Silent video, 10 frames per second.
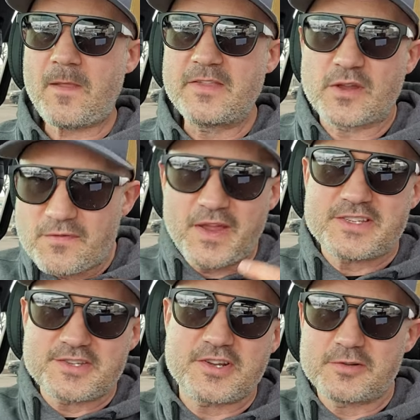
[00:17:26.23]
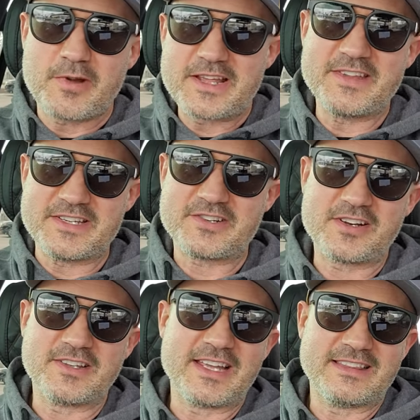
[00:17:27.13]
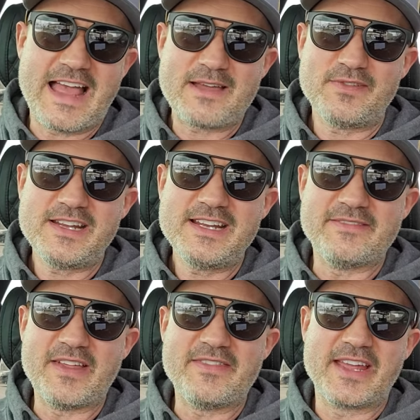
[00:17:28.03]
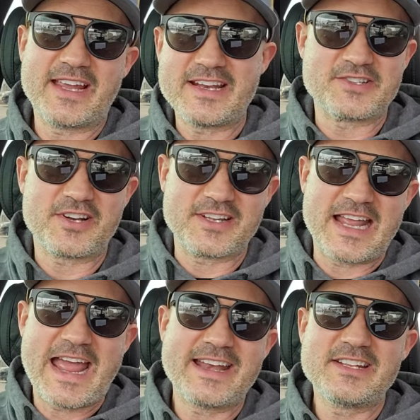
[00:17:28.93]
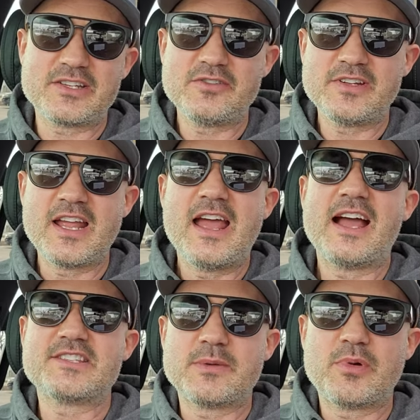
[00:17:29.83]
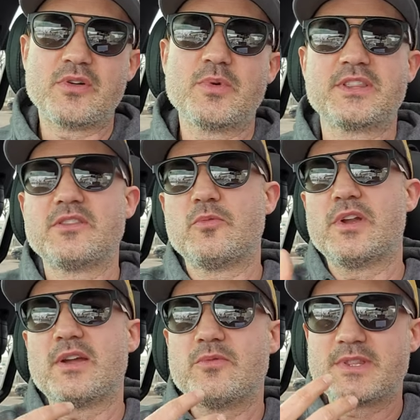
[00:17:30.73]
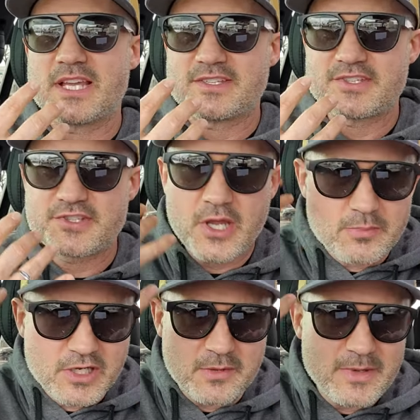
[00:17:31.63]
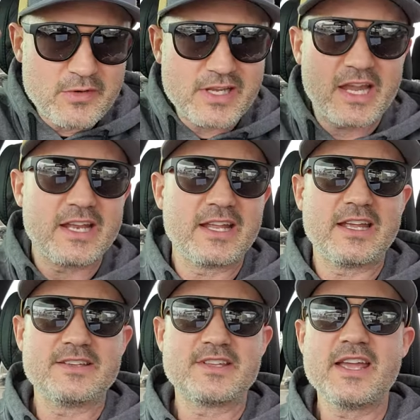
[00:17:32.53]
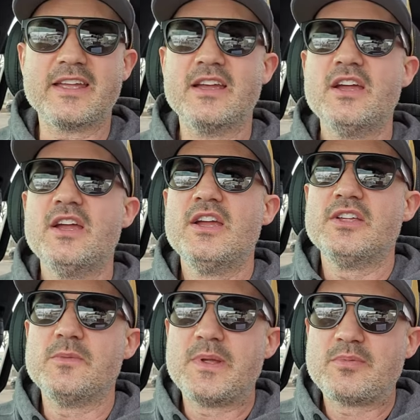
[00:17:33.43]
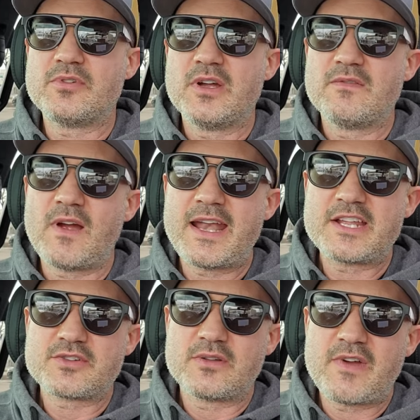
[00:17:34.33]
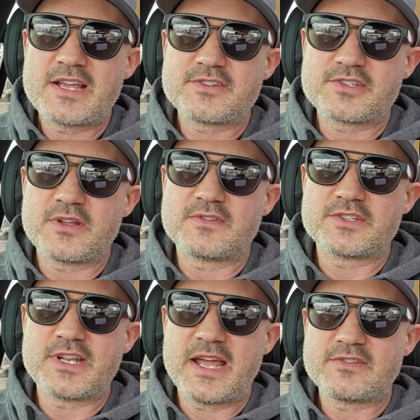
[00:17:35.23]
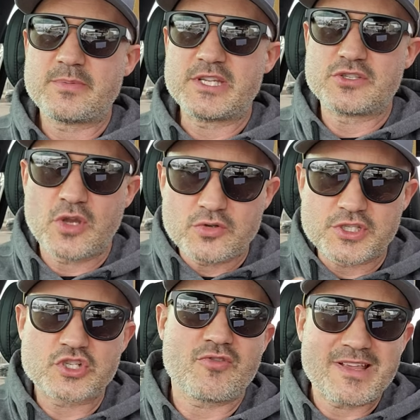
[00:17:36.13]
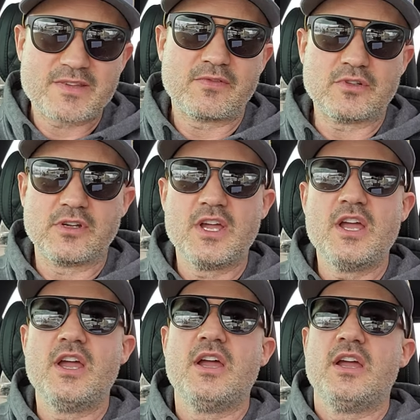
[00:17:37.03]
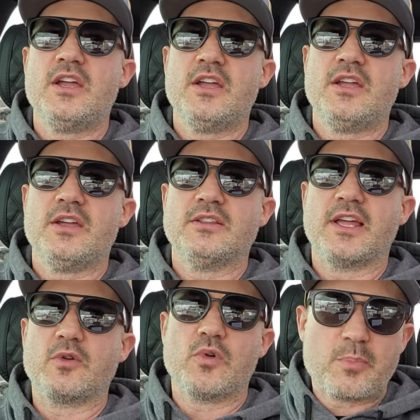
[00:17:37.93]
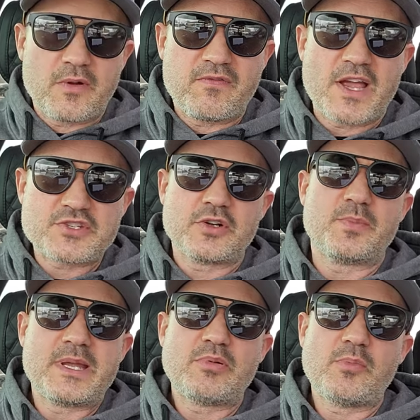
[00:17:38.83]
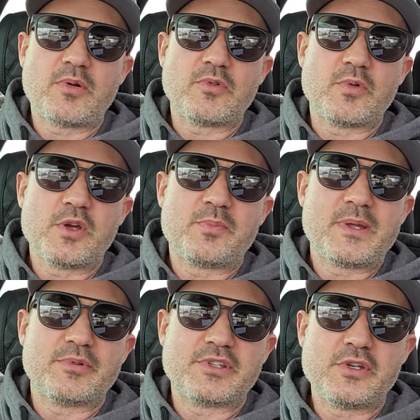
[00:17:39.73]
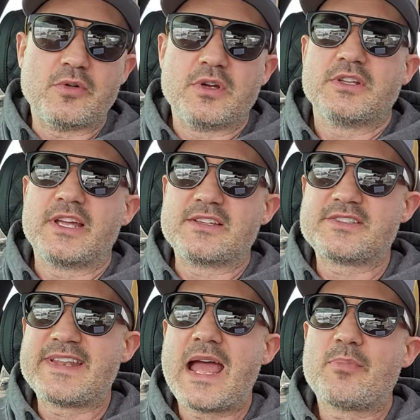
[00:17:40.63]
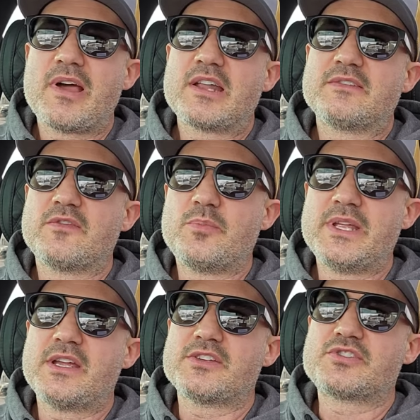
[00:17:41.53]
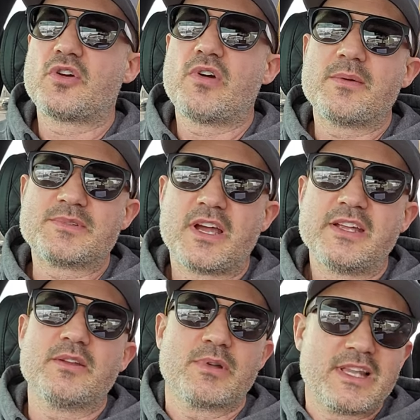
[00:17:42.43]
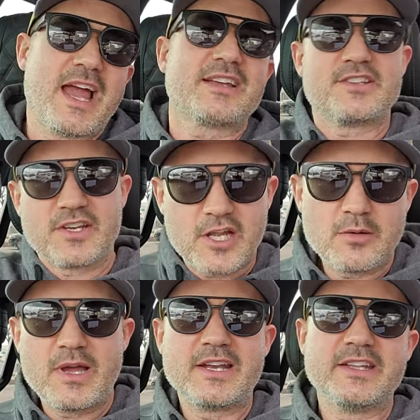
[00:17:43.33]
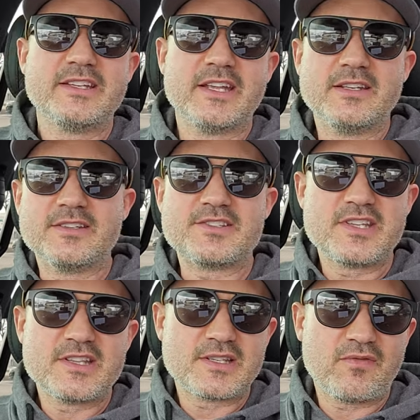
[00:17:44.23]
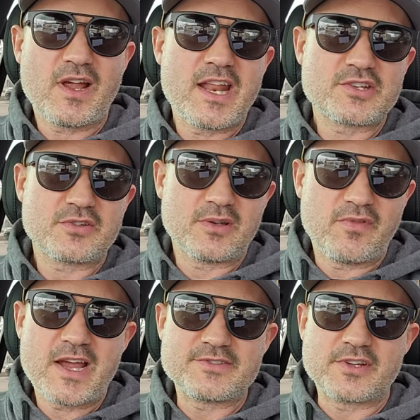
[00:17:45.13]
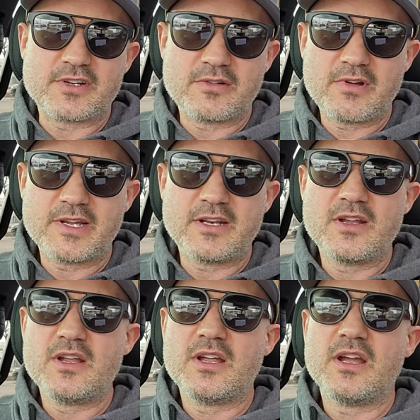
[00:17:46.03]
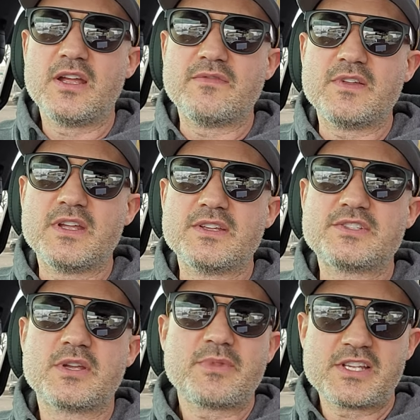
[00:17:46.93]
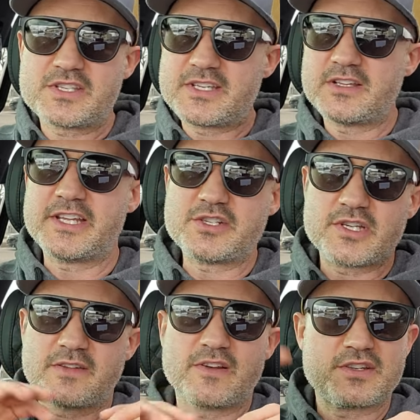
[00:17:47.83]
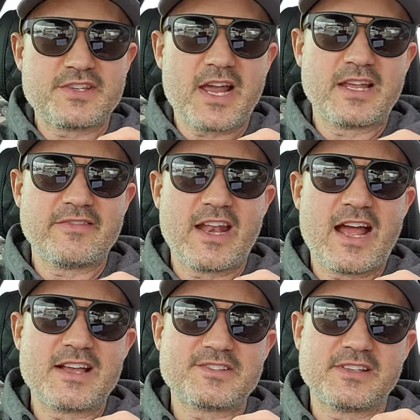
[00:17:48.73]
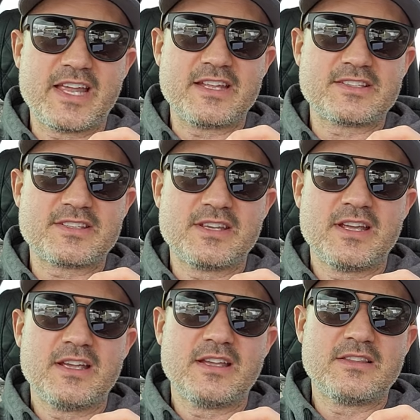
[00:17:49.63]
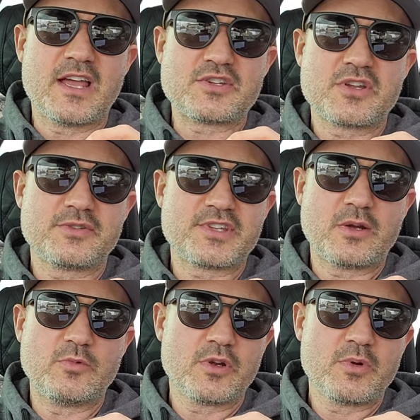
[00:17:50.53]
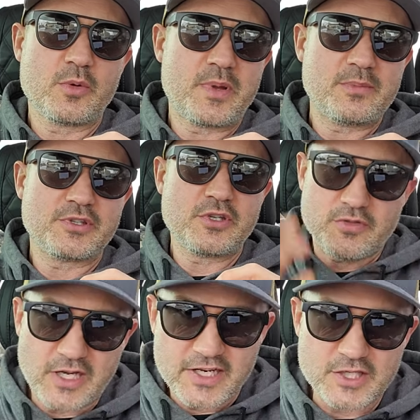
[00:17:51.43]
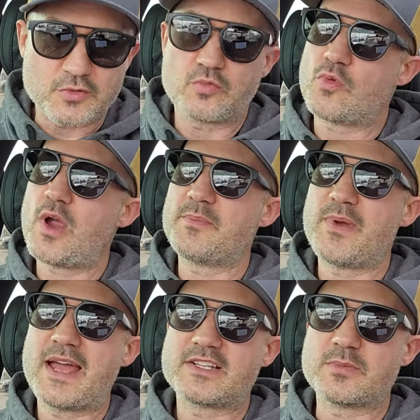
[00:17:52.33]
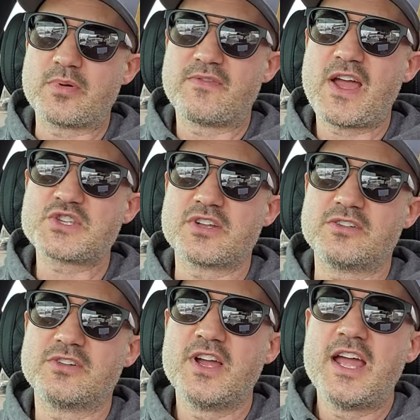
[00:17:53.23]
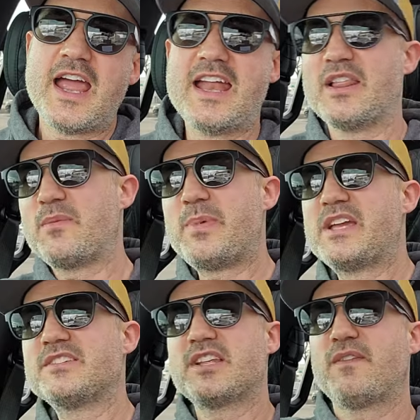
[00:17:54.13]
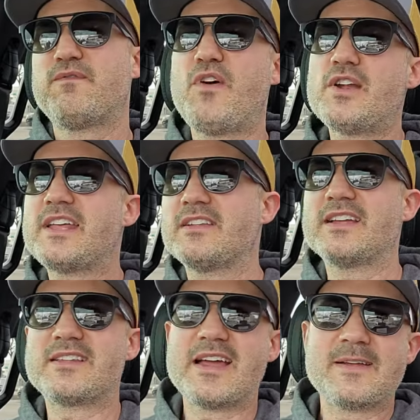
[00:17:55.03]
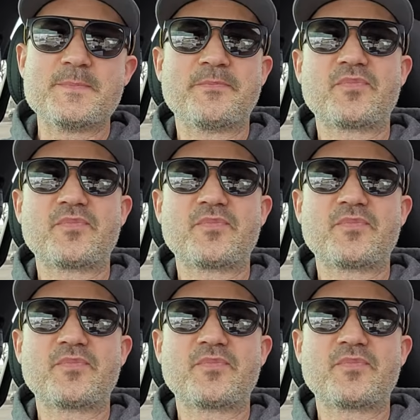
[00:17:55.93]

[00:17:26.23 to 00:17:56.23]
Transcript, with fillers: And their faces turned red and they started like laughing and then they kind of started adding to it. I said, but what what what that's sub communicating is, hey, you people, financial advisor stuff doesn't have to be so stressful. Like we're professional people, but we're real people too. Like snap out of being so uptight and relax and come on in and see this financial advisor, right? If something silly just for a second that oscillates that shows that we're real people too, then gets right back to professional. And it's because it's funny like that.